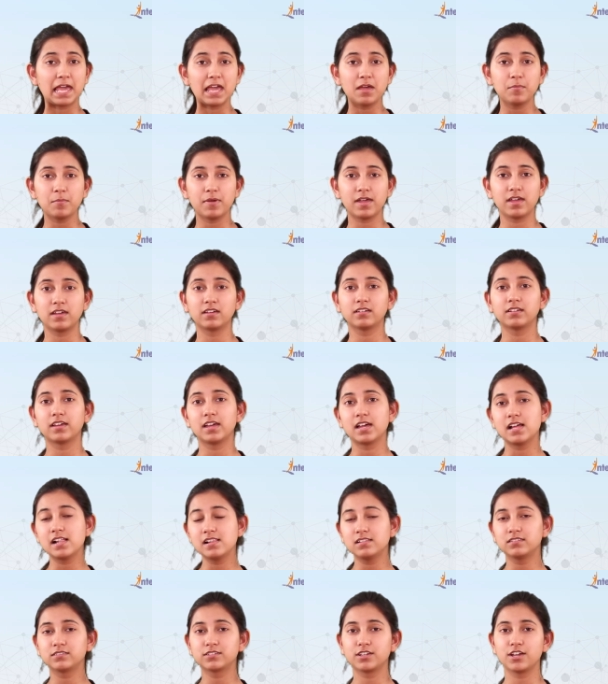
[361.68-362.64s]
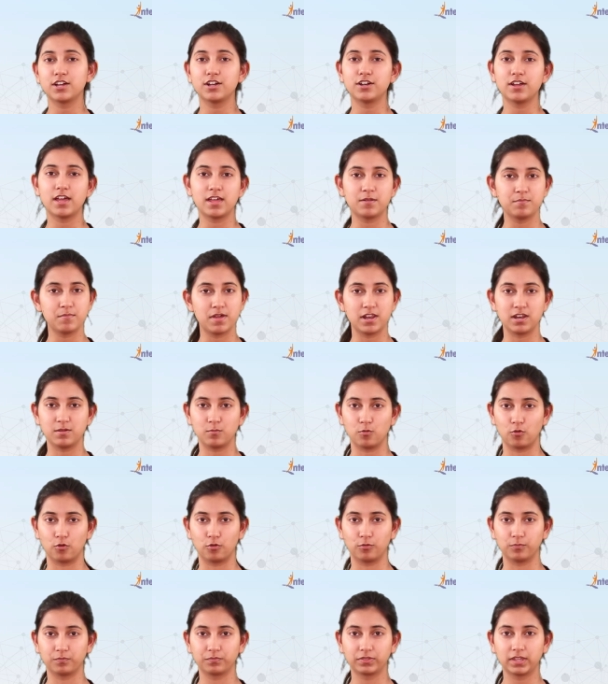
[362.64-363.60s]
gaming, healthcare, and many
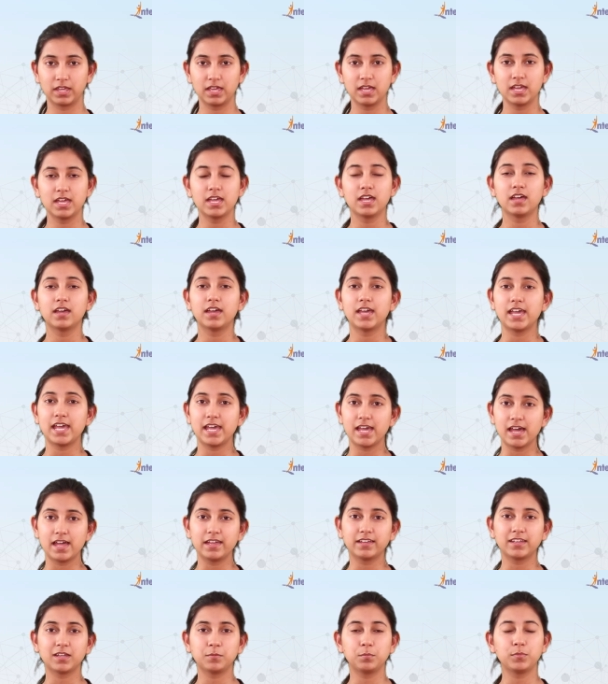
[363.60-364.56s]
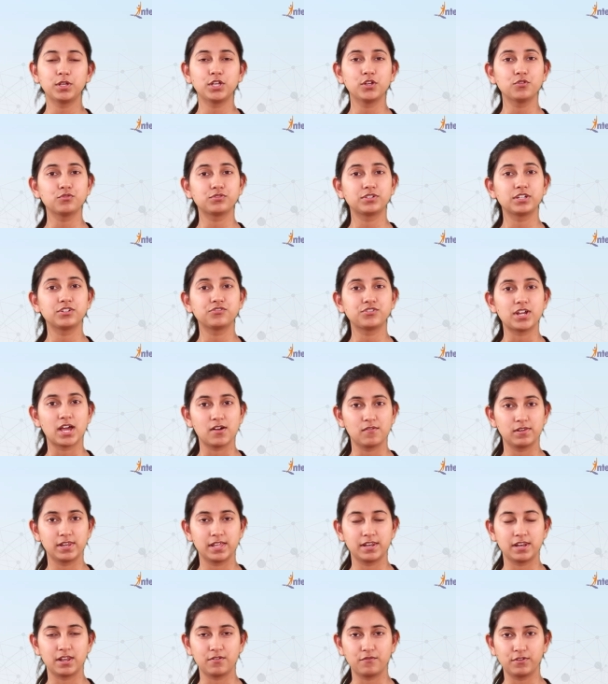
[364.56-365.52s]
more. A I can be used in
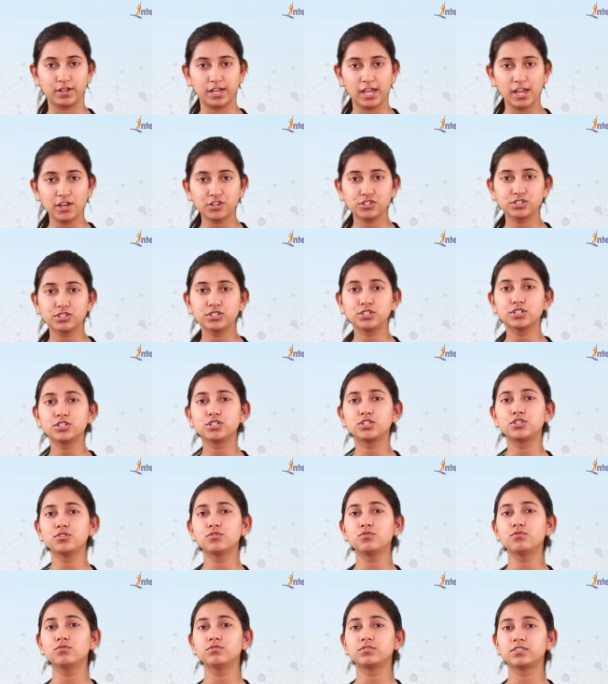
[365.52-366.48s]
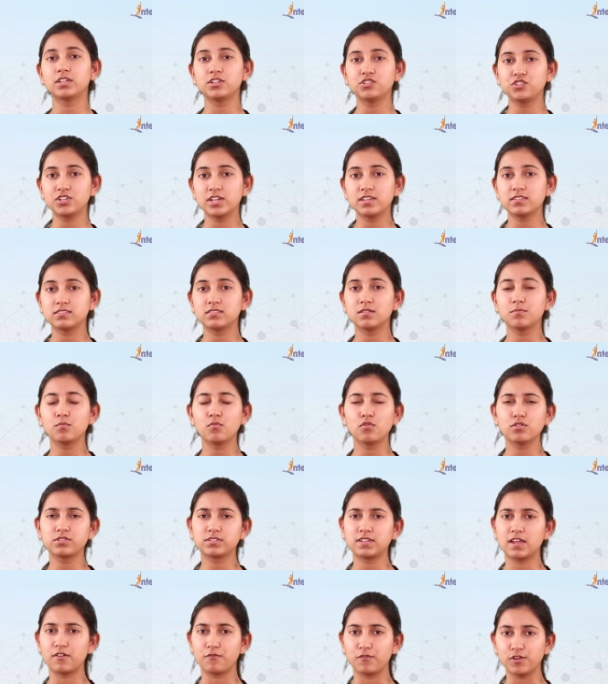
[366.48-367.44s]
travel and navigation to suggest the
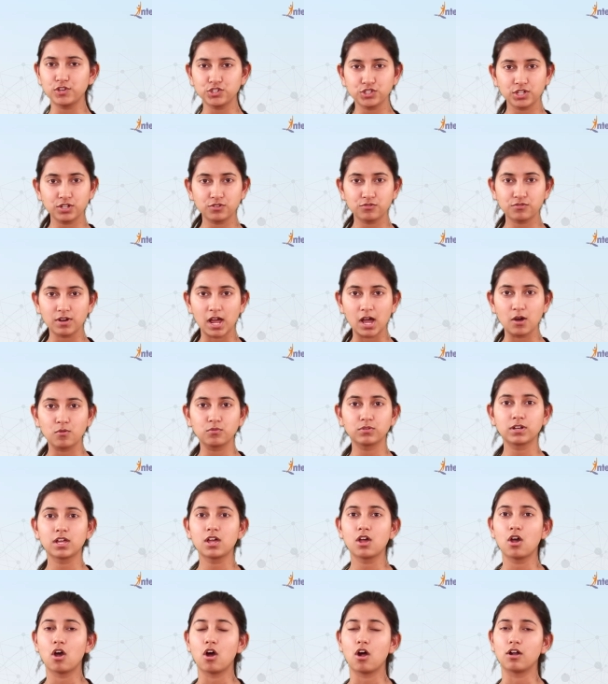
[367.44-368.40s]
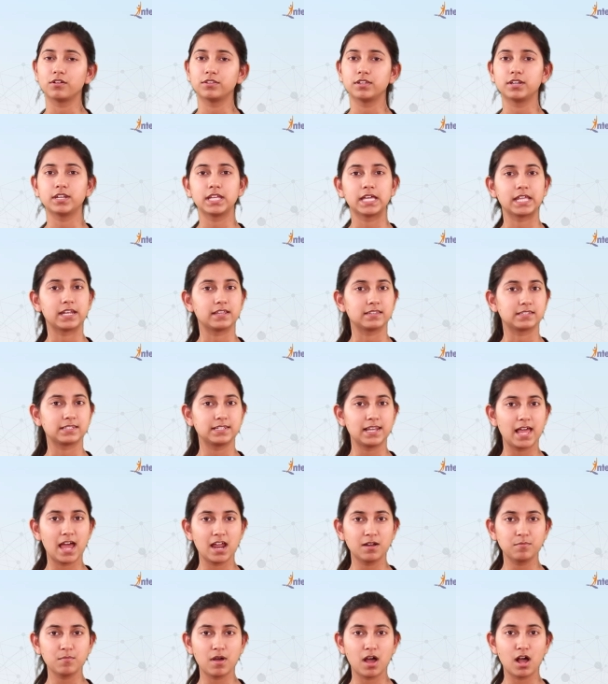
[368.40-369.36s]
most efficient route or the nearest
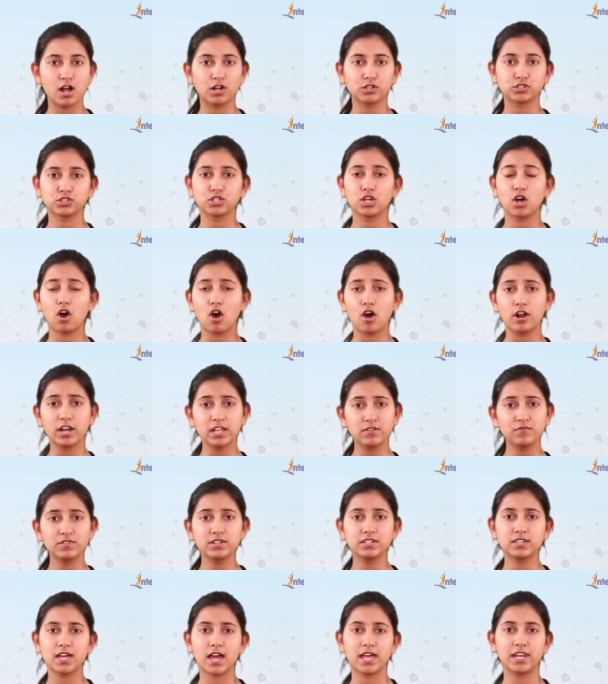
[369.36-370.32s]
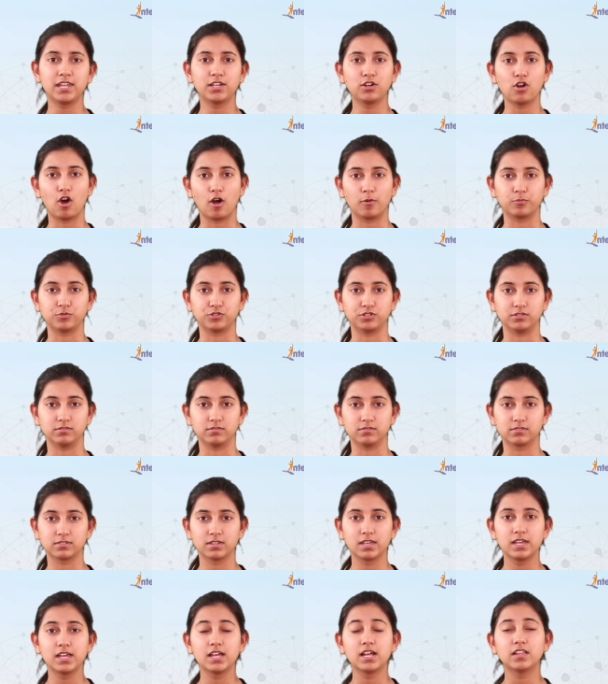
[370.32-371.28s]
landmarks or even dining
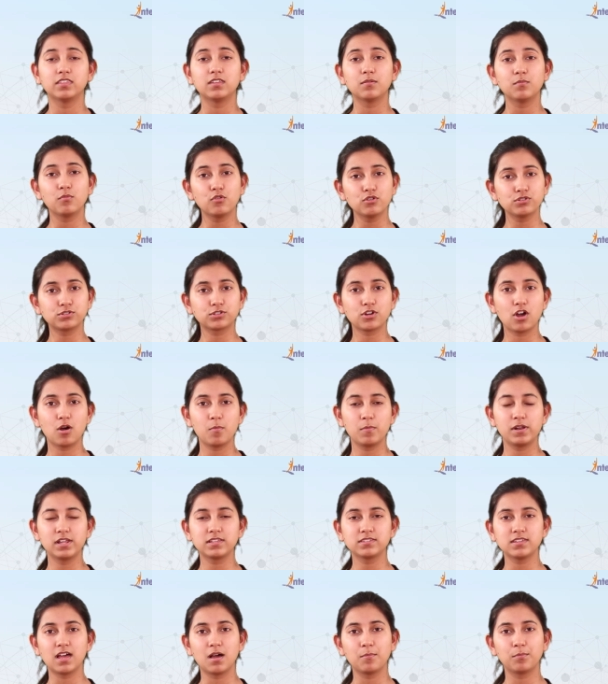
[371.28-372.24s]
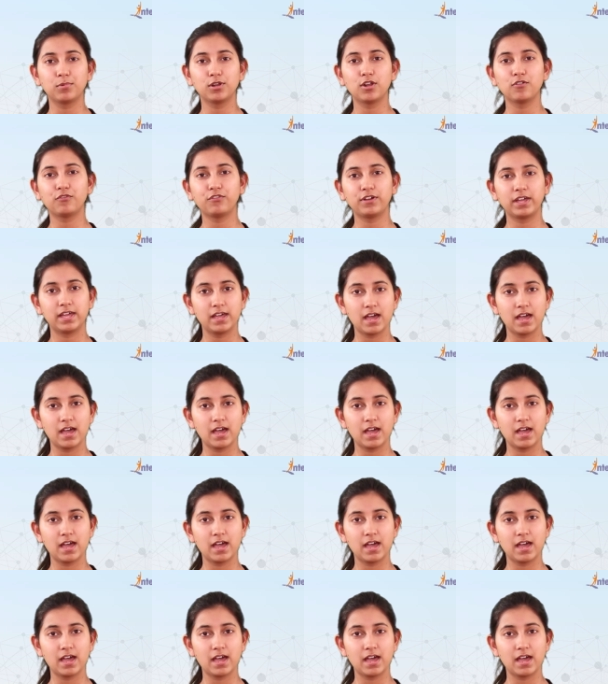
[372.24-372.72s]
options. The most common example of